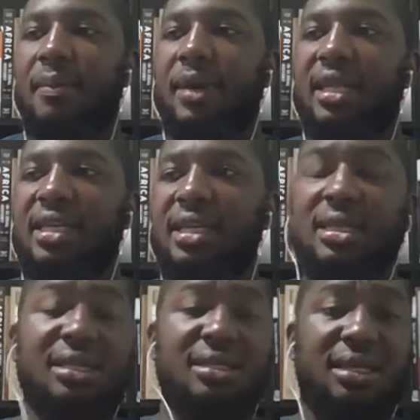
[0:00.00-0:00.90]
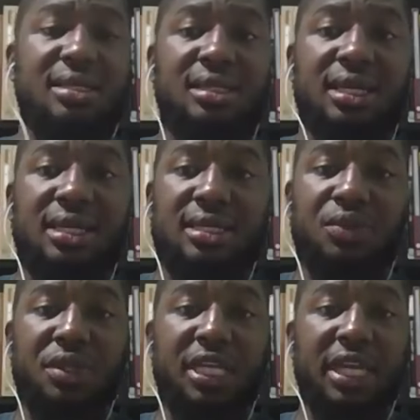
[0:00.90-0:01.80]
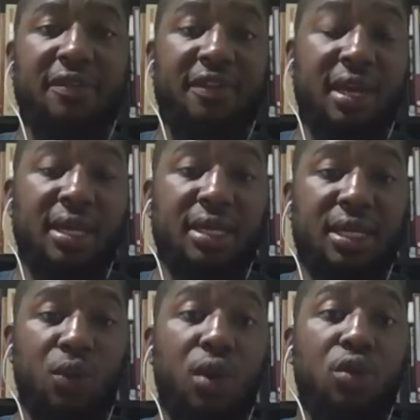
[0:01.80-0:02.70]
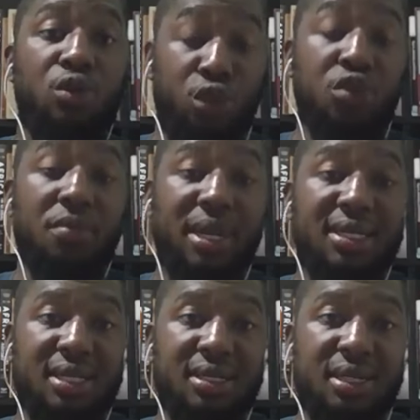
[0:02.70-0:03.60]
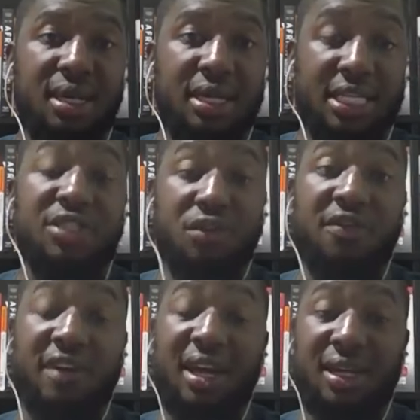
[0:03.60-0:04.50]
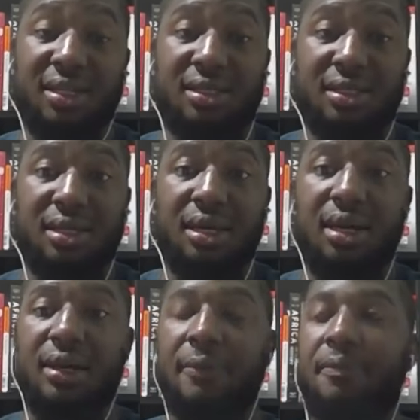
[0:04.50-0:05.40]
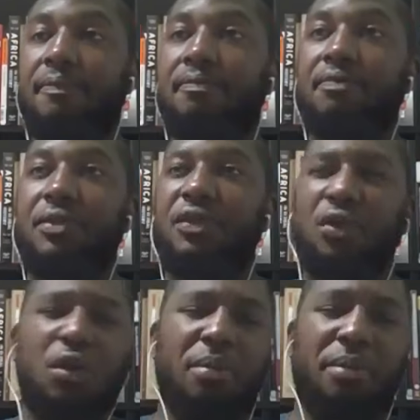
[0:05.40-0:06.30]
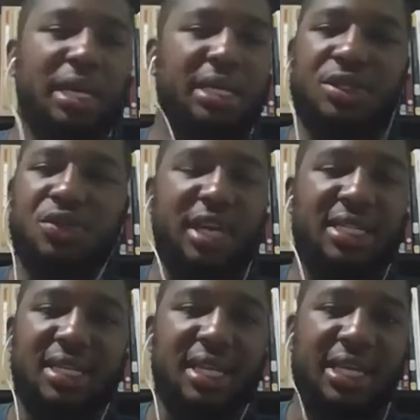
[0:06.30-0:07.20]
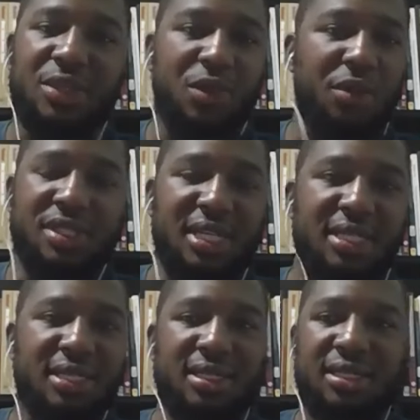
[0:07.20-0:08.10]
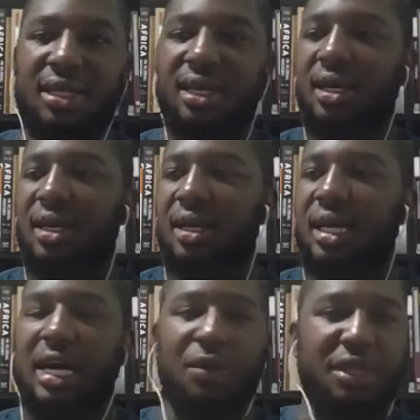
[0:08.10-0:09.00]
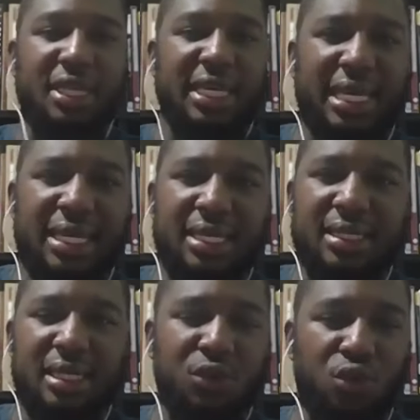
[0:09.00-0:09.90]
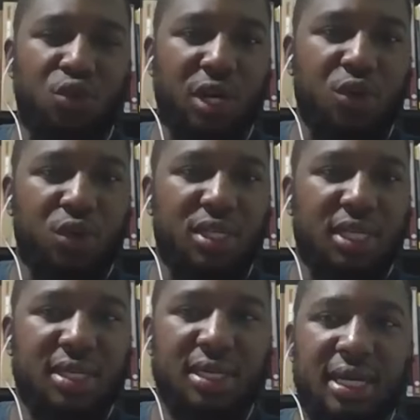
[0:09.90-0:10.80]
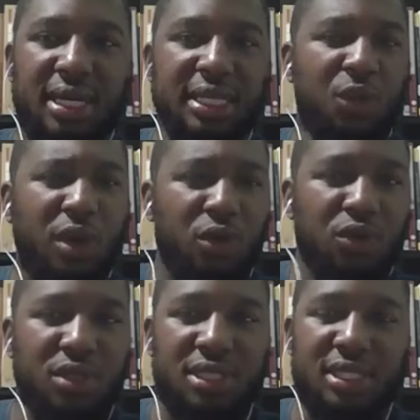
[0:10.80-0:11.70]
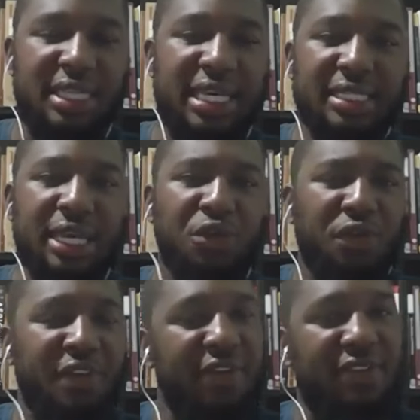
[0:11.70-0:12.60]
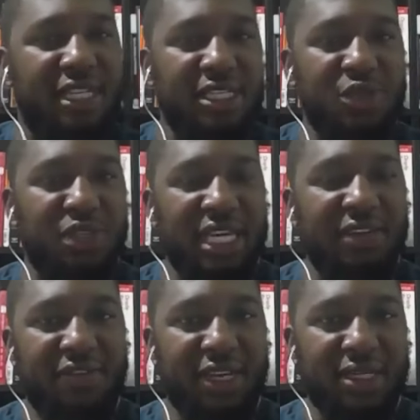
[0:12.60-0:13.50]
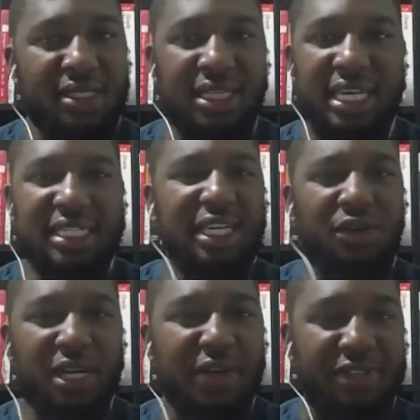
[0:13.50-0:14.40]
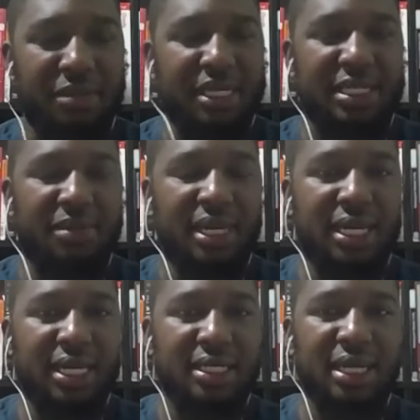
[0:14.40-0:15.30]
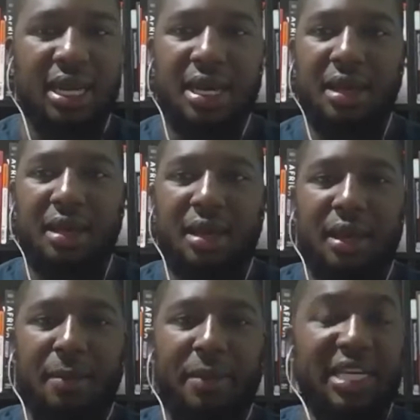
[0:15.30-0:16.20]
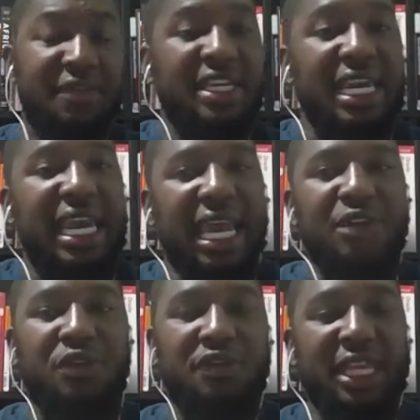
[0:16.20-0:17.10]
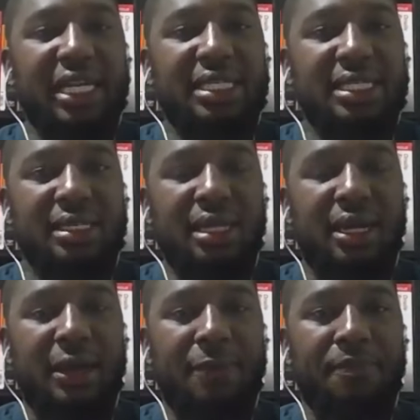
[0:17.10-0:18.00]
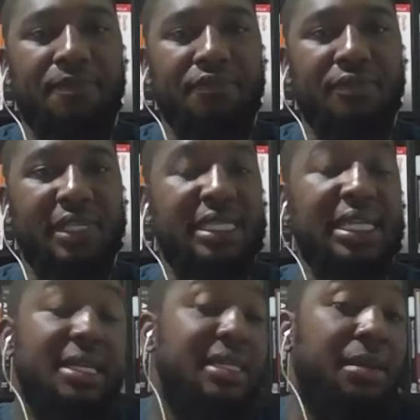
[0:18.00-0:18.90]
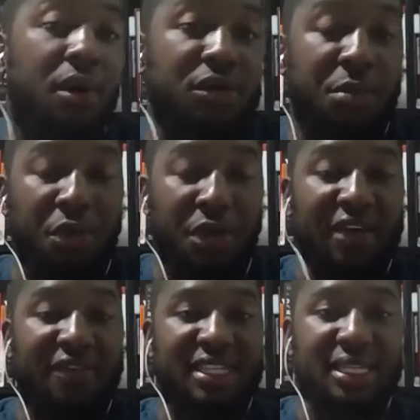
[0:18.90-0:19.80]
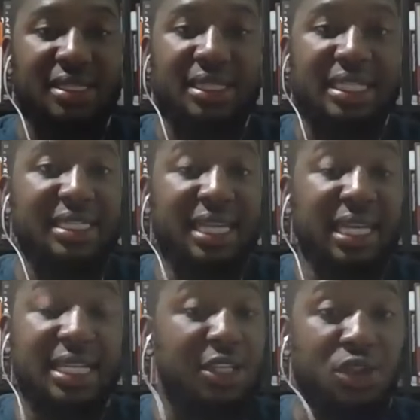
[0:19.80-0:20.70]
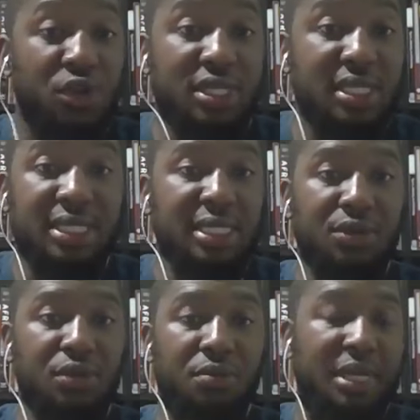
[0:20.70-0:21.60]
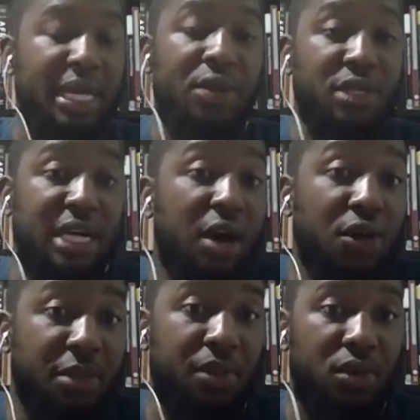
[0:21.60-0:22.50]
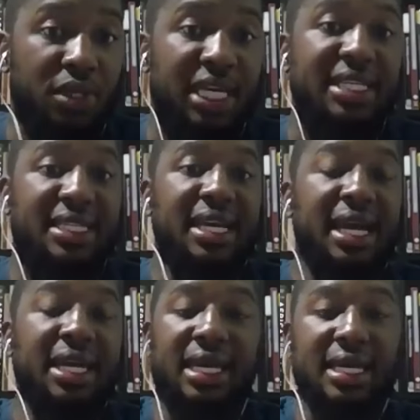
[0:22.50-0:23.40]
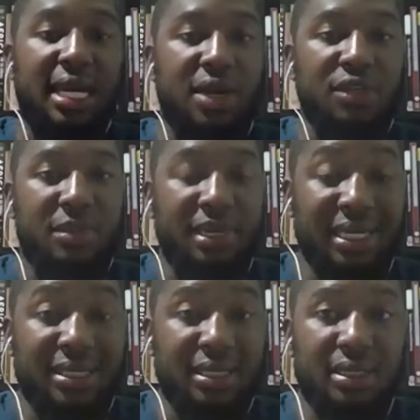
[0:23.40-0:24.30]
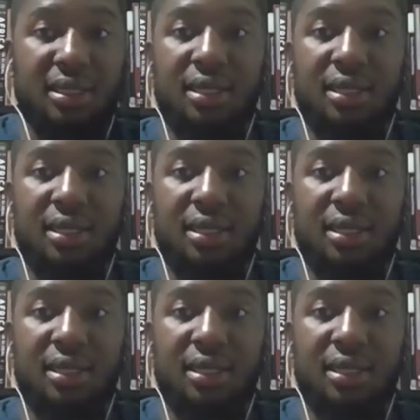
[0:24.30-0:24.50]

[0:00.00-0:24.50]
But I think this is a state with a very well-documented history of violence. If you go back to 1980, where we started with the killings in Gukurahundi, the world, there is a lot of evidence to that effect. There are shallow graves in Matabeleland. But even in light of that insurmountable evidence, the state has not still been held accountable. They deny any accountability.